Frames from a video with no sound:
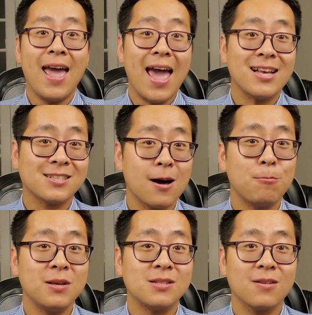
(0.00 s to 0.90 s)
as
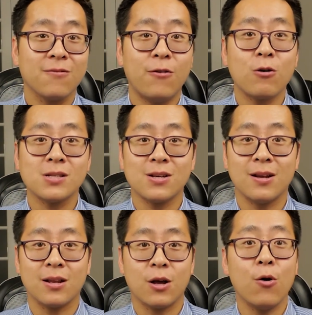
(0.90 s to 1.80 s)
companies focus
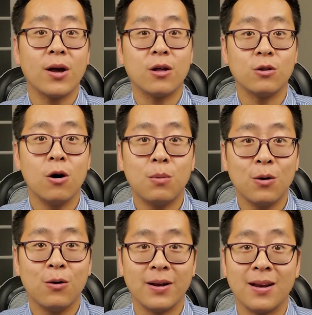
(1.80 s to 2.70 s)
on going
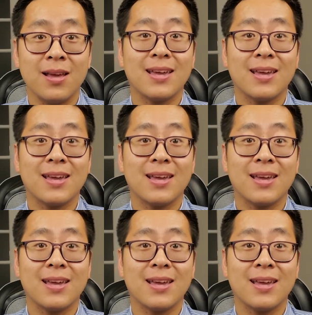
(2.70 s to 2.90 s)
global and